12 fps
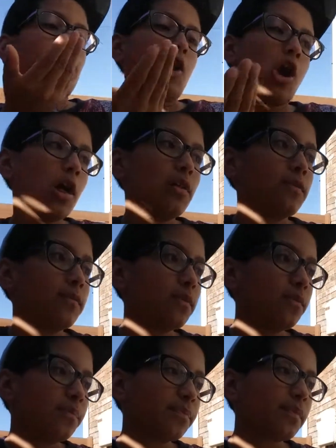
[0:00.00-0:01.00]

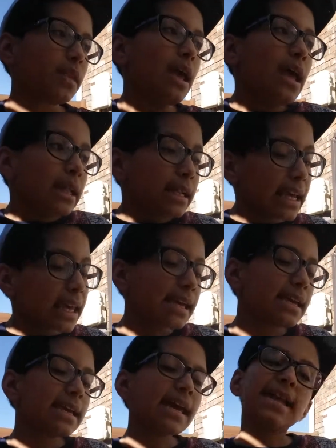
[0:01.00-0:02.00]
colorful. Like
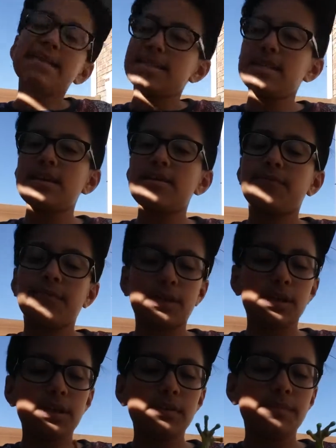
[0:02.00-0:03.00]
in case if
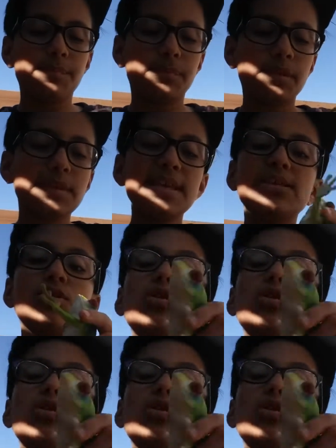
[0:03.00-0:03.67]
these